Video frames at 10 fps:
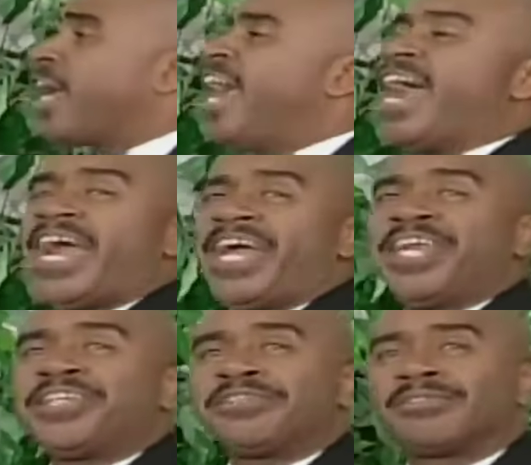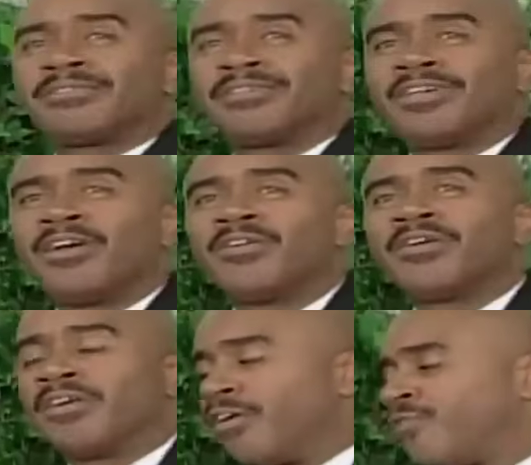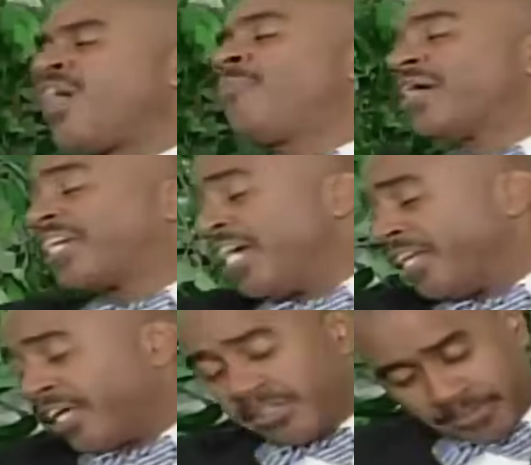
In in the beginning. The beginning